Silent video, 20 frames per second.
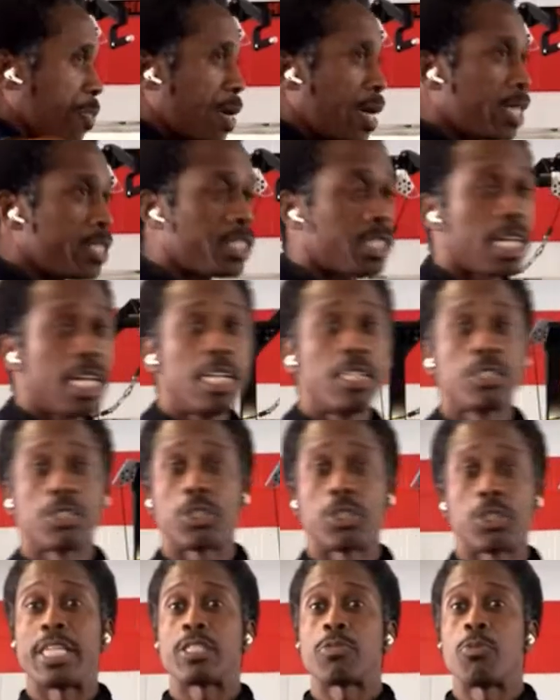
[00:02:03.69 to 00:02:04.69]
the punch.
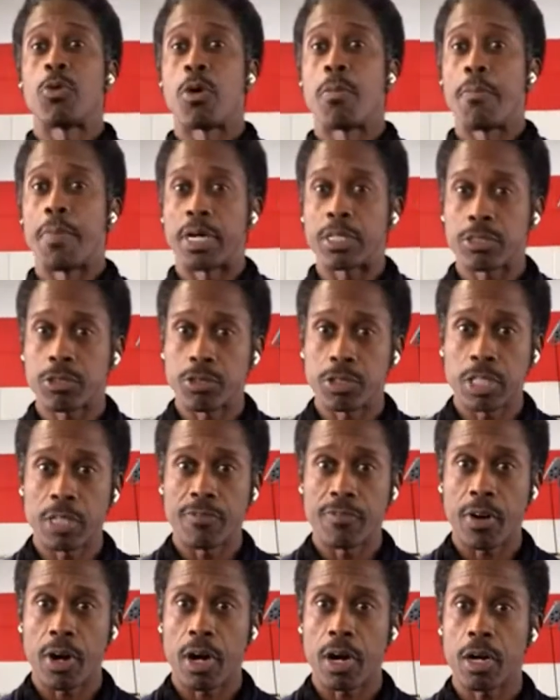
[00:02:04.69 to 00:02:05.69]
So there's more muscles
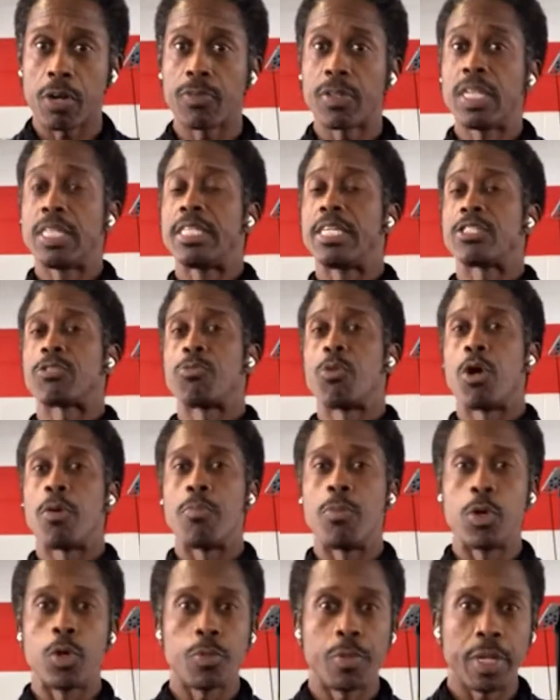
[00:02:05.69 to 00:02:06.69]
involved, there's
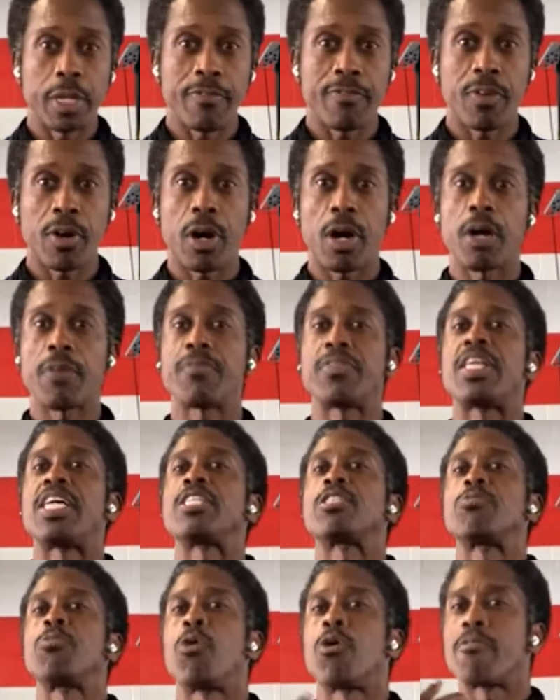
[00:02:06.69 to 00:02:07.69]
more movement involved,
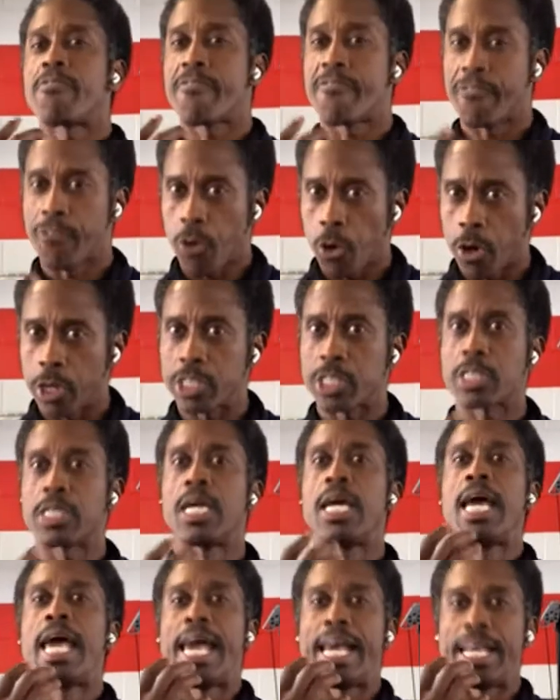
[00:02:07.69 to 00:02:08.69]
there's more force